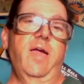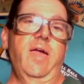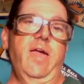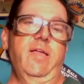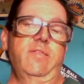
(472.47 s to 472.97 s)

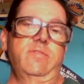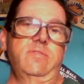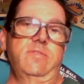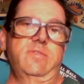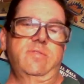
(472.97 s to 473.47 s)
And
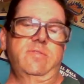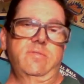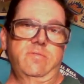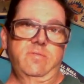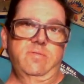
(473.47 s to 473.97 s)

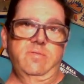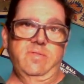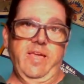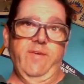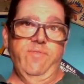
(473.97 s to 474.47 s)

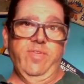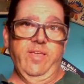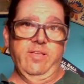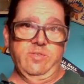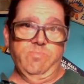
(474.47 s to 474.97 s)

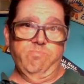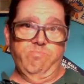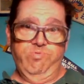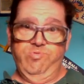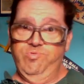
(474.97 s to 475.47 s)
everything is
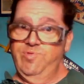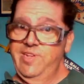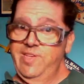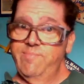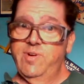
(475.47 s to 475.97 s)

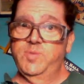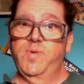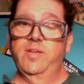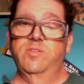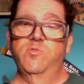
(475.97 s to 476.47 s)
pretty much
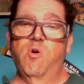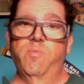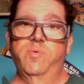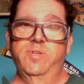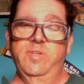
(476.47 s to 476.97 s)
back to
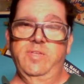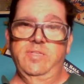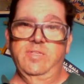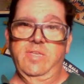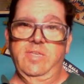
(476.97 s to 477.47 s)
normal in
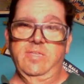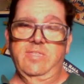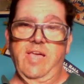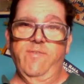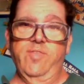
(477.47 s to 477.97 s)

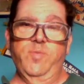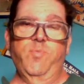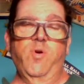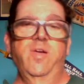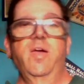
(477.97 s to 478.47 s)
his life at this
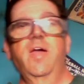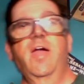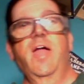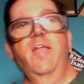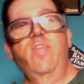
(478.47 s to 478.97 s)
point.
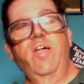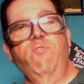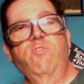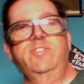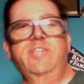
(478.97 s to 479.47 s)
And then,
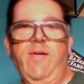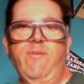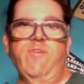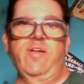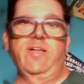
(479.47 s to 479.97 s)
of course,
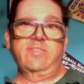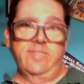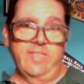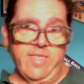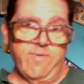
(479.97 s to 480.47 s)
Cary Grant
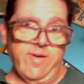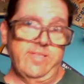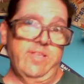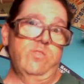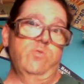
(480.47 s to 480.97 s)
another
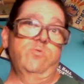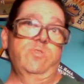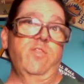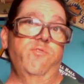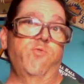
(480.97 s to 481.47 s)
idea to do
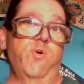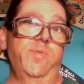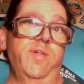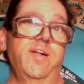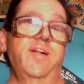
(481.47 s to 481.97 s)
another
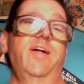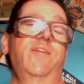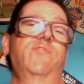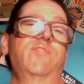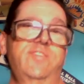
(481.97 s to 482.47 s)
formula. And
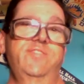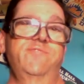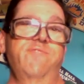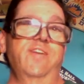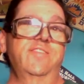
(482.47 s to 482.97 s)
of course,
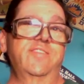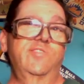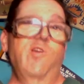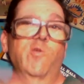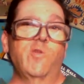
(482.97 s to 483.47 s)
Ginger Rogers
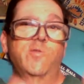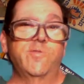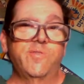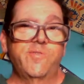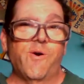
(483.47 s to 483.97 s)
says,
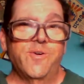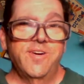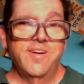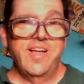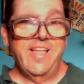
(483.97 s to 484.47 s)
no.
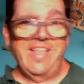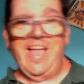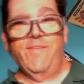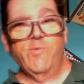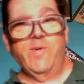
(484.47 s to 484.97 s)
And
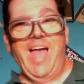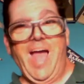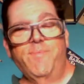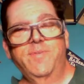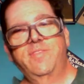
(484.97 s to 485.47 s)
after what
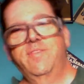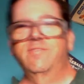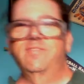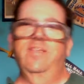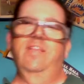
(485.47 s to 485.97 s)
happened,
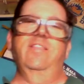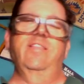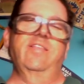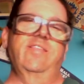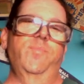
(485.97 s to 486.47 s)

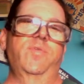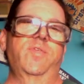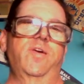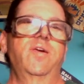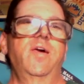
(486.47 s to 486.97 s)
that type of
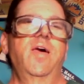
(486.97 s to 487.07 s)
thing.